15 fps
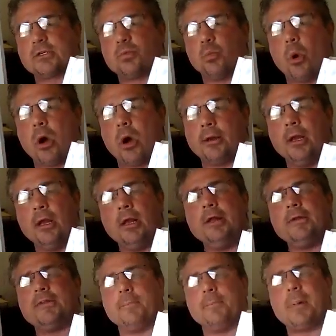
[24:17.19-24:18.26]
Is 1,
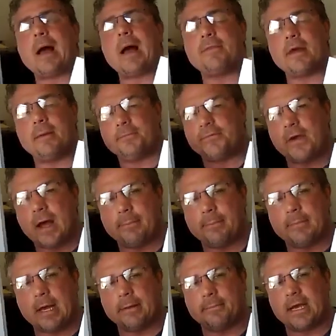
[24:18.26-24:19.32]
to buy them time
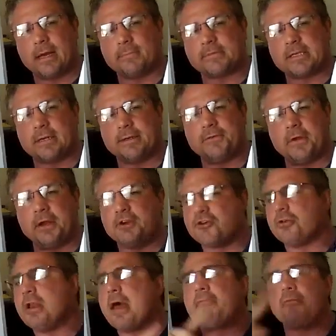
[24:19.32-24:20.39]
9 times out of 10. You're
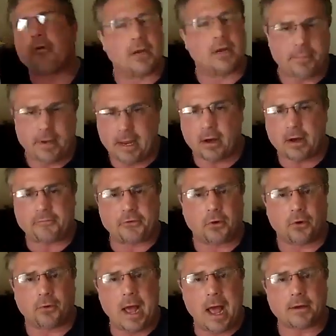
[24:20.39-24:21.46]
never going to pay off the
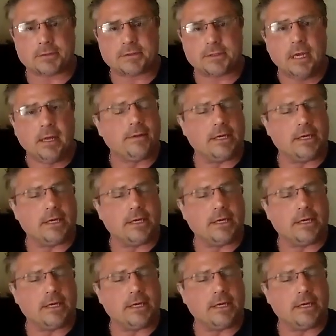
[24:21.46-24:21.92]
whole house.